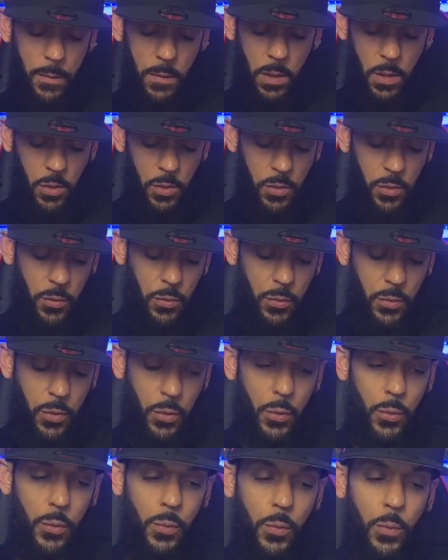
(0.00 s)
issue
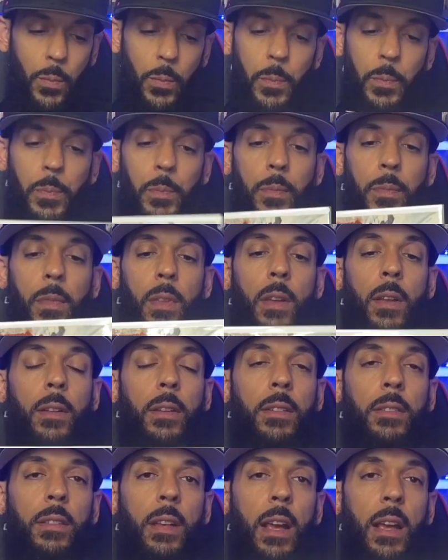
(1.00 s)
2. And
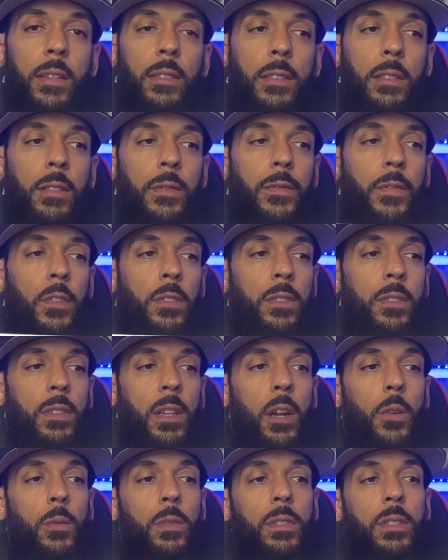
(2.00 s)
this has the first
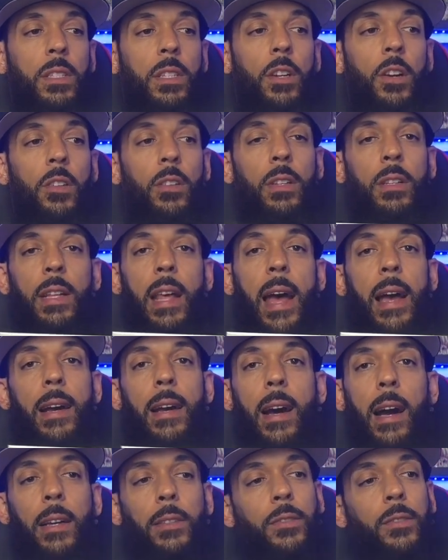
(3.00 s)
time we see her in that
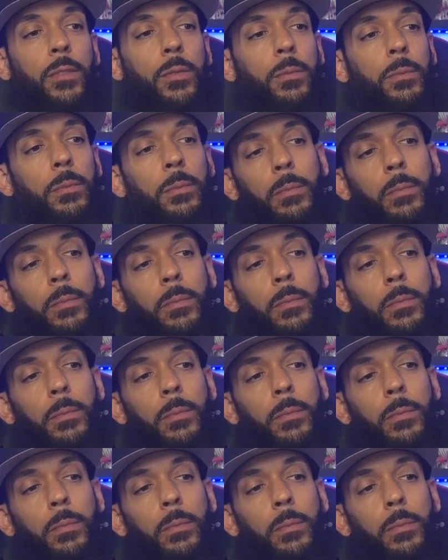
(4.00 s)
costume.